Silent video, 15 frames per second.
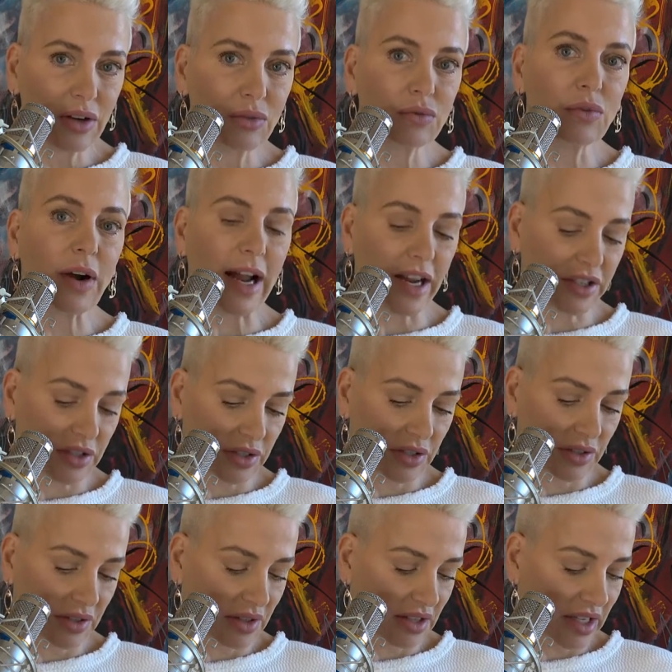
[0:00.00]

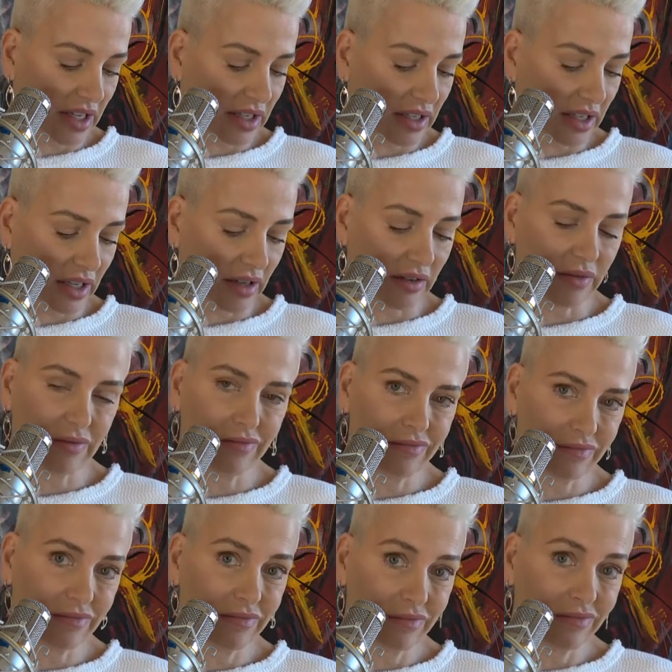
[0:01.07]
Rational thinking.
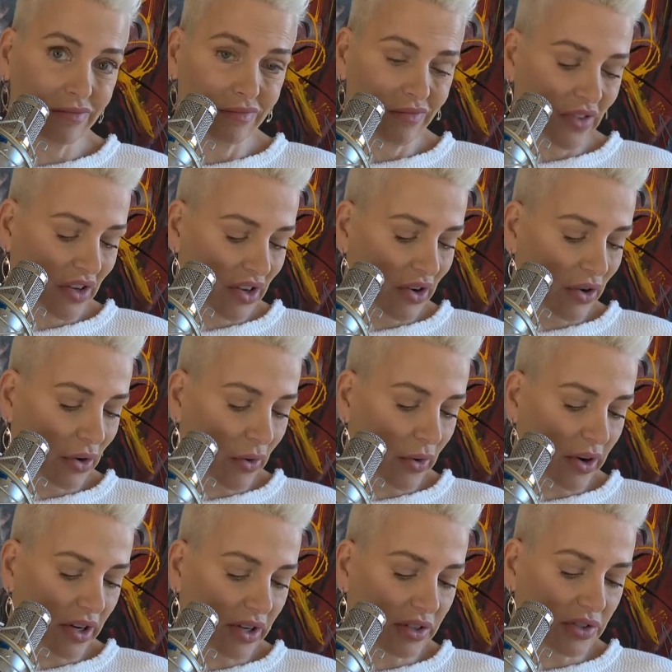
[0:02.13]

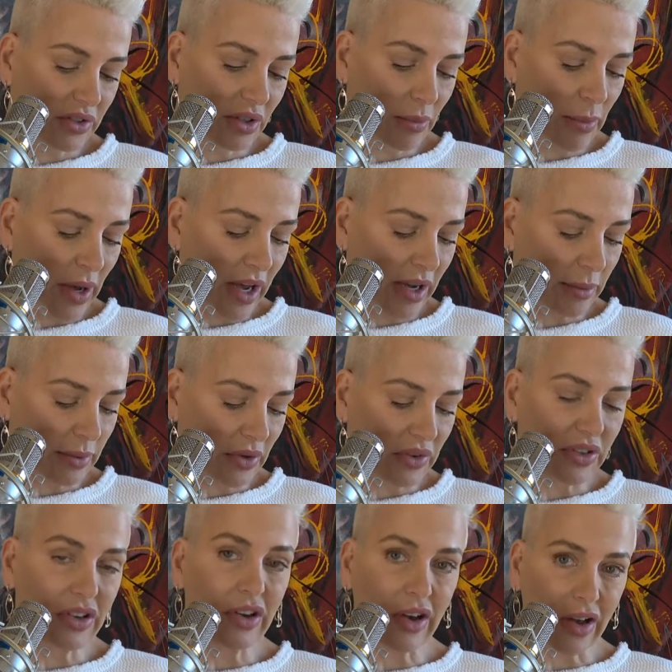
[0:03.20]
According to the
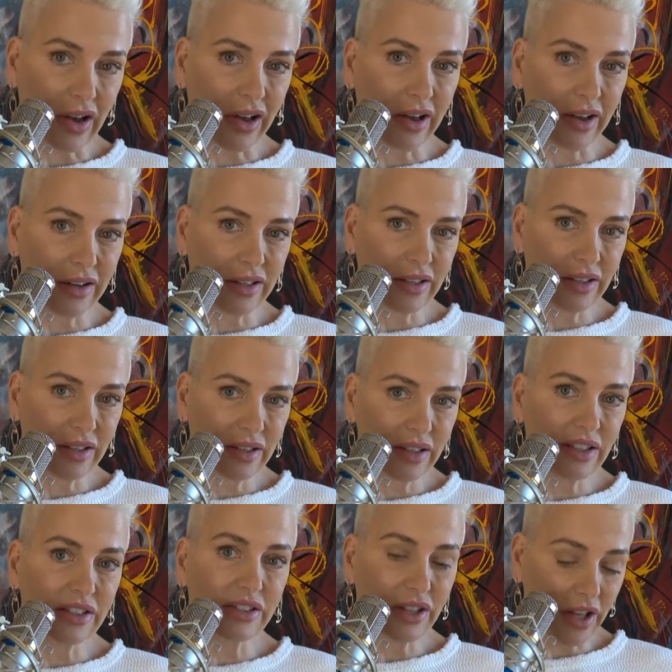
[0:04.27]
Bible, God
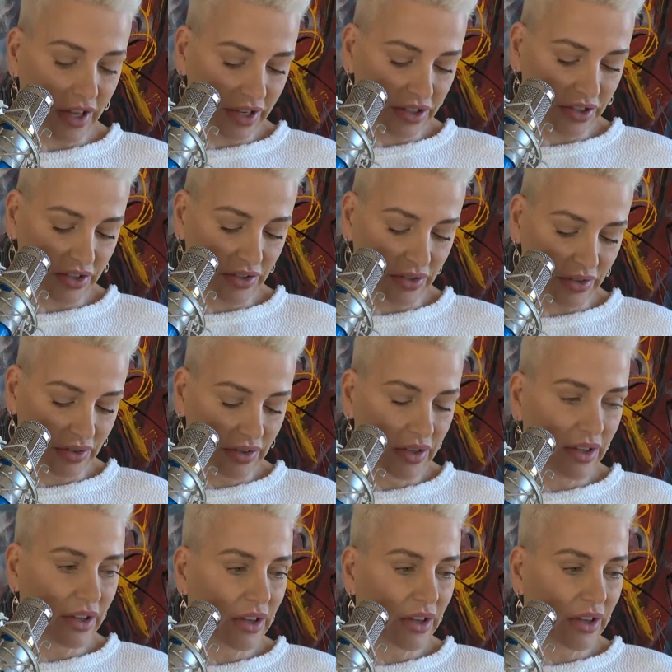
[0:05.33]
is logical.